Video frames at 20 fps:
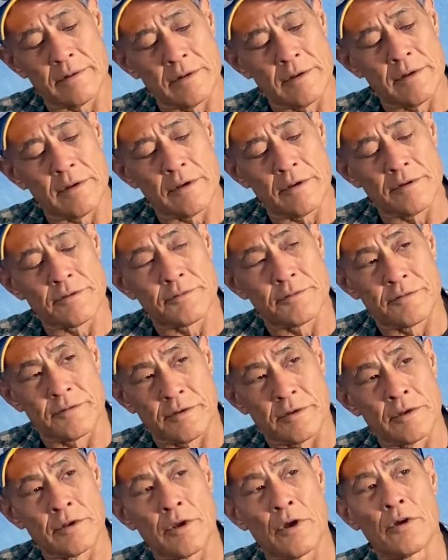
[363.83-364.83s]
He
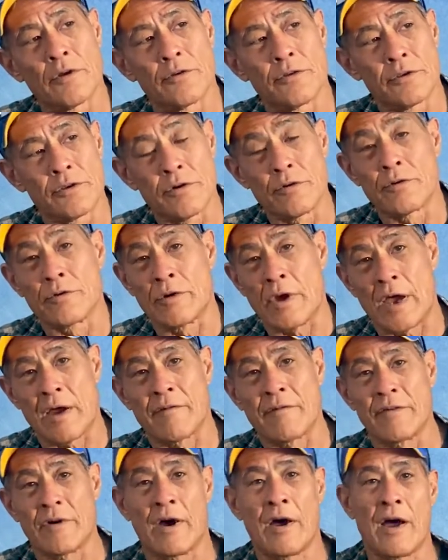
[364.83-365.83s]
goes, you know, you
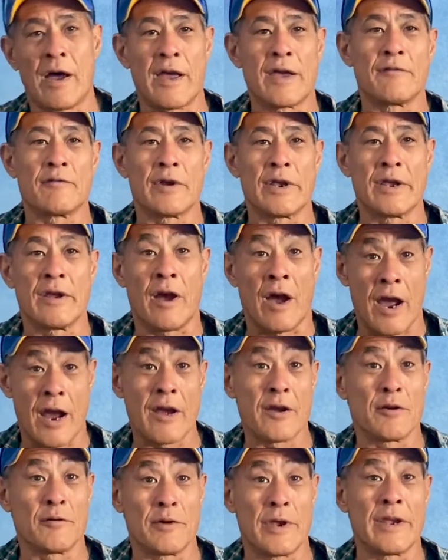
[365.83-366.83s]
have a higher rate
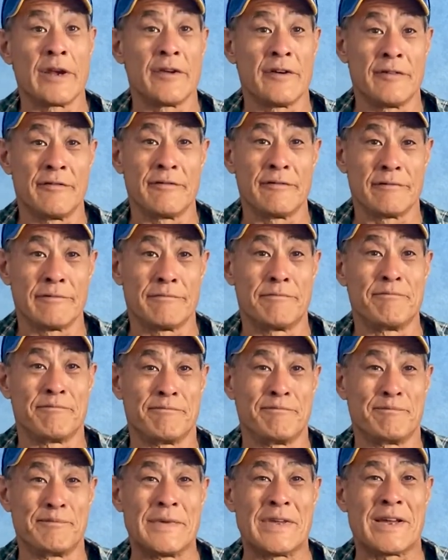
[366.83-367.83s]

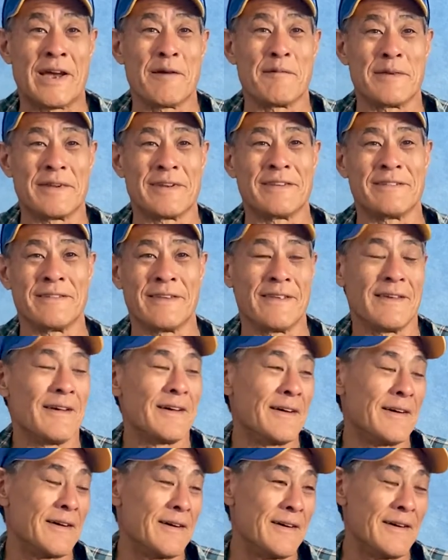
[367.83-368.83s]
of becoming an
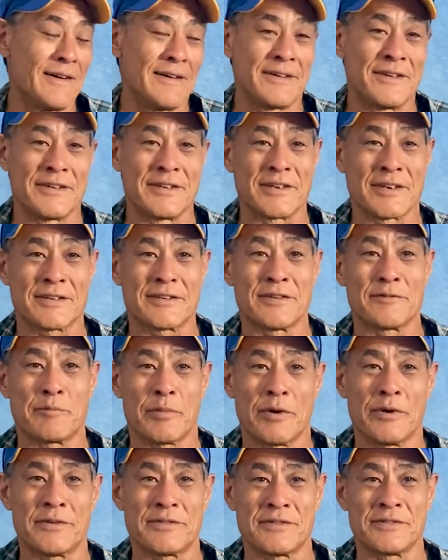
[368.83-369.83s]
addicted
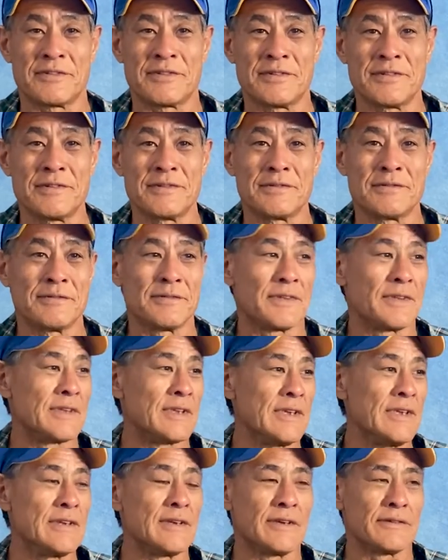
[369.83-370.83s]
person too
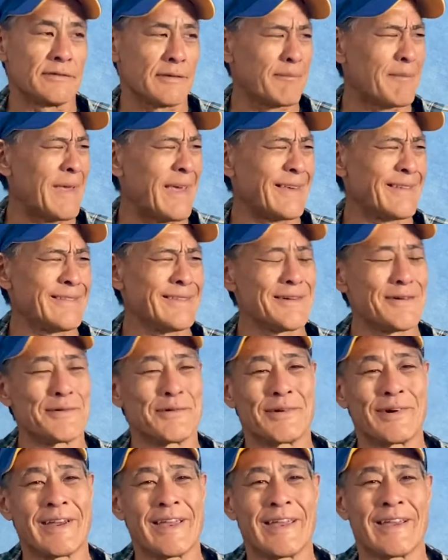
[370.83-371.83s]
than he does. I'm like, no
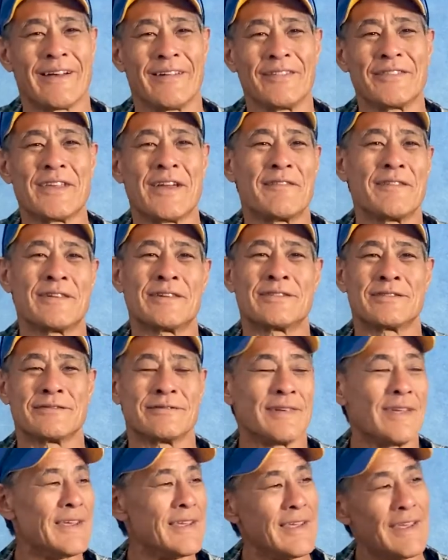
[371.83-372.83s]
way, I'll never,
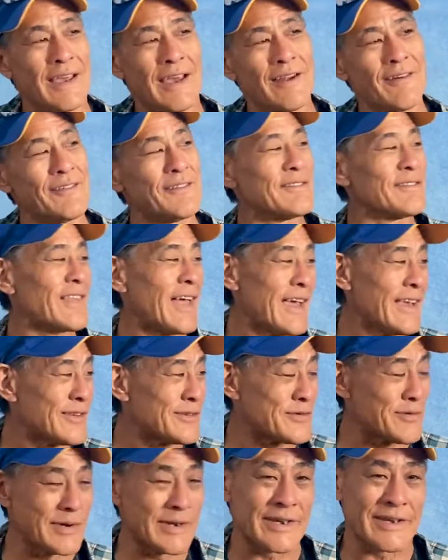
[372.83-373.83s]
I don't even like
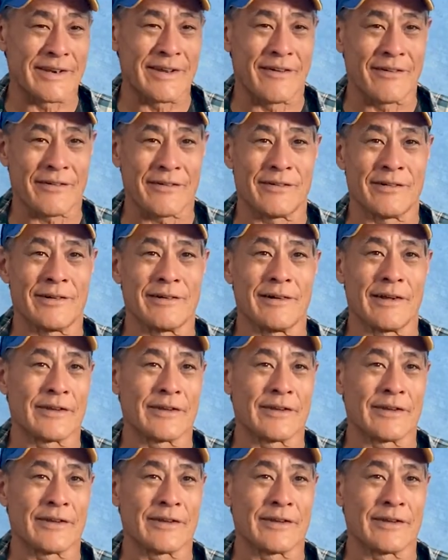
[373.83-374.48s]
drinking alcohol.